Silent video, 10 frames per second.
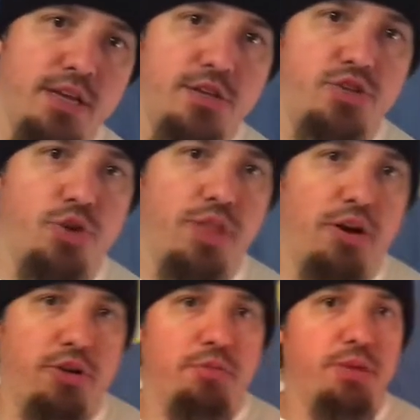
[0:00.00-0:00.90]
So
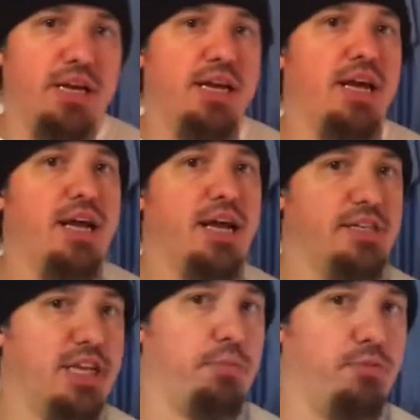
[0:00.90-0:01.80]
that'll give me a
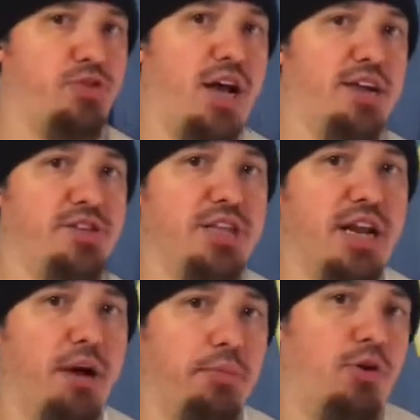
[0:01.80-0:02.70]
sample size
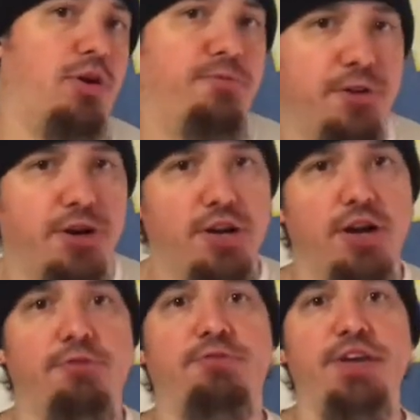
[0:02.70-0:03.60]
that I'm confident
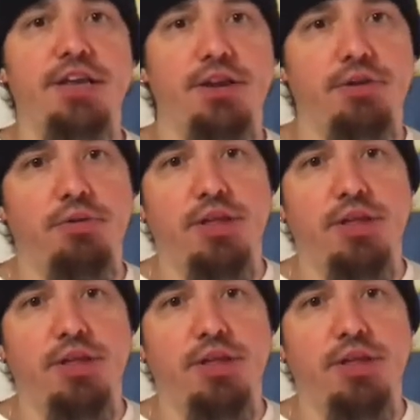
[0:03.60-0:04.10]
enough in